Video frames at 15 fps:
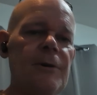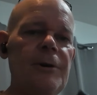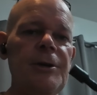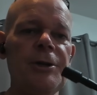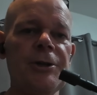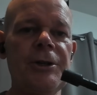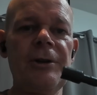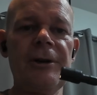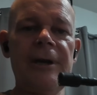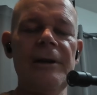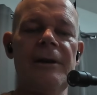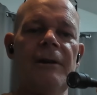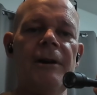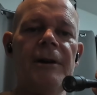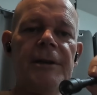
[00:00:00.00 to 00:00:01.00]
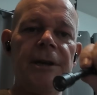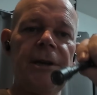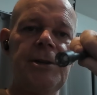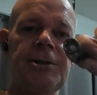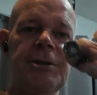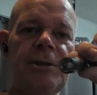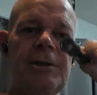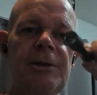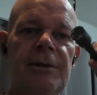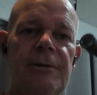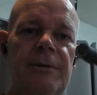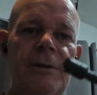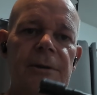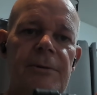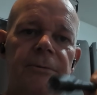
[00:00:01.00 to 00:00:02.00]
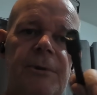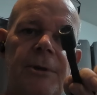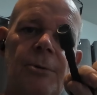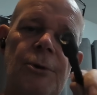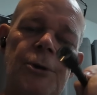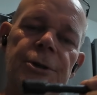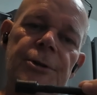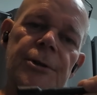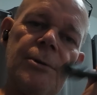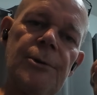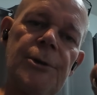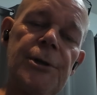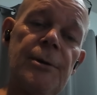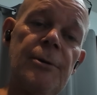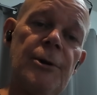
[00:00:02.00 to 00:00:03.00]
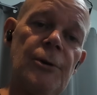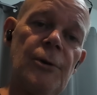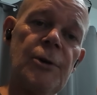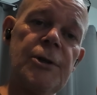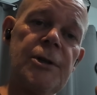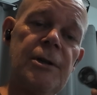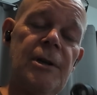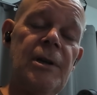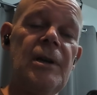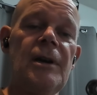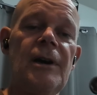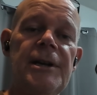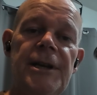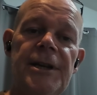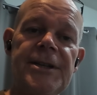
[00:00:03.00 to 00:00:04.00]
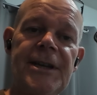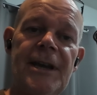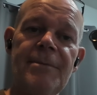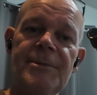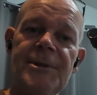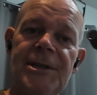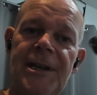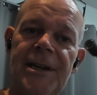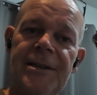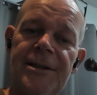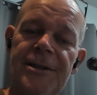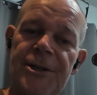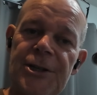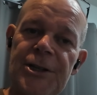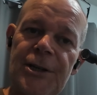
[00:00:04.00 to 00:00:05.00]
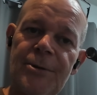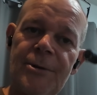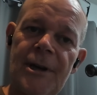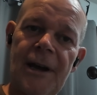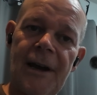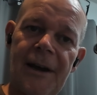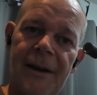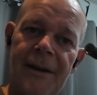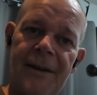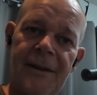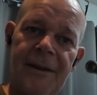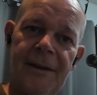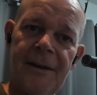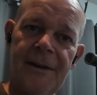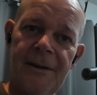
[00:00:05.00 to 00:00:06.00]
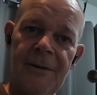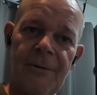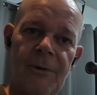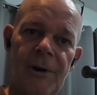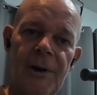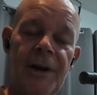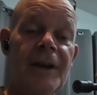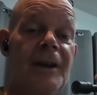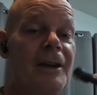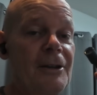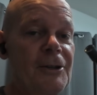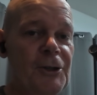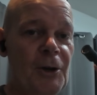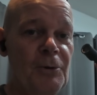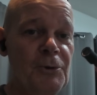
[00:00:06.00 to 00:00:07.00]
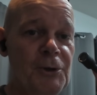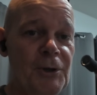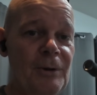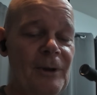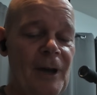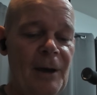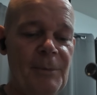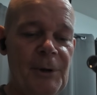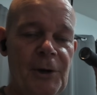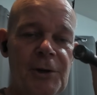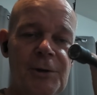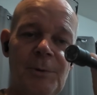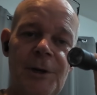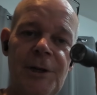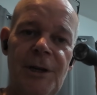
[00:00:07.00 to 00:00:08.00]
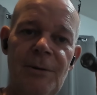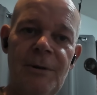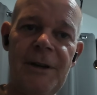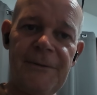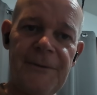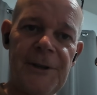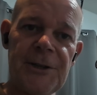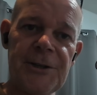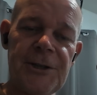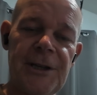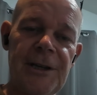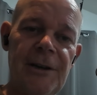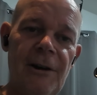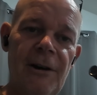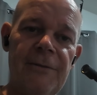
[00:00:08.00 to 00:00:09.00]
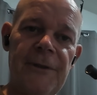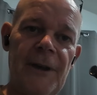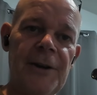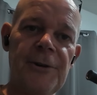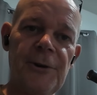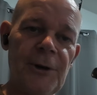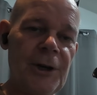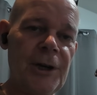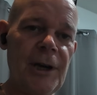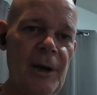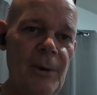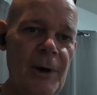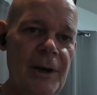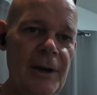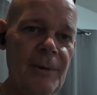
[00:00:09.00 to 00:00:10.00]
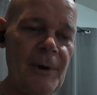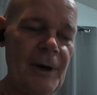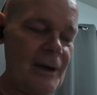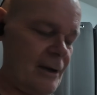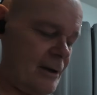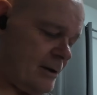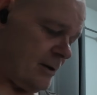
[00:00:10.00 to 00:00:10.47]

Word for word: got your socket like this you you, you, you undo a nut and you're tempted to do that right don't do that because when you lift this thing off that nut can go anywhere